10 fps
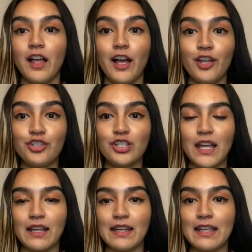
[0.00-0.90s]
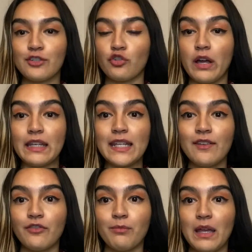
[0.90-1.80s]
a checklist or any
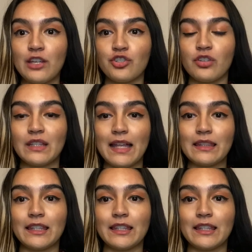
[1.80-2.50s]
information that